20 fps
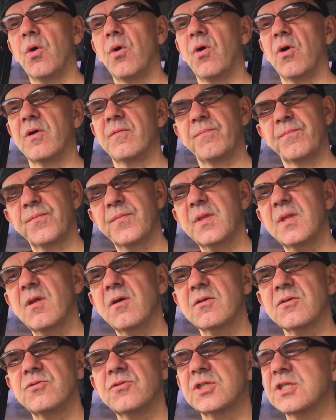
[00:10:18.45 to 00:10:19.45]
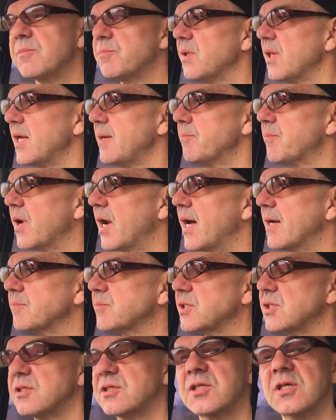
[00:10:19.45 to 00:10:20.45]
or not who's to blame
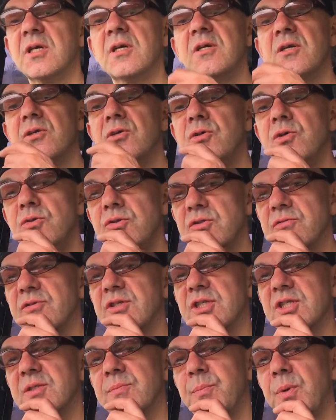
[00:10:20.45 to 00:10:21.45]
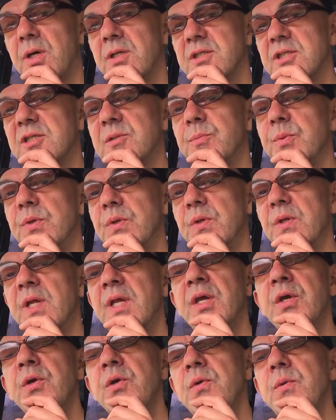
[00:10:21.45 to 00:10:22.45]
perhaps as who's responsible.
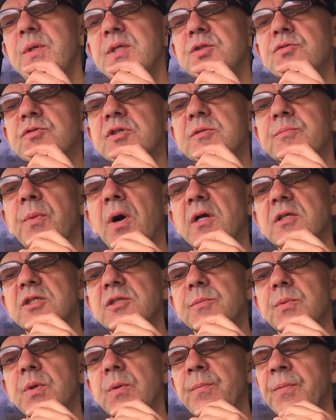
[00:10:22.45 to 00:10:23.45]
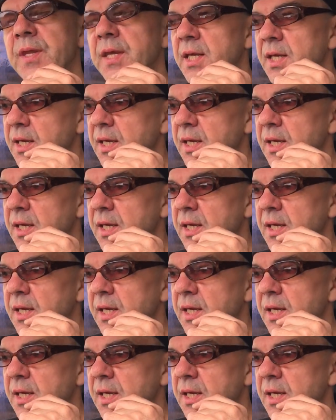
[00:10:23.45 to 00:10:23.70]
Who is responsible?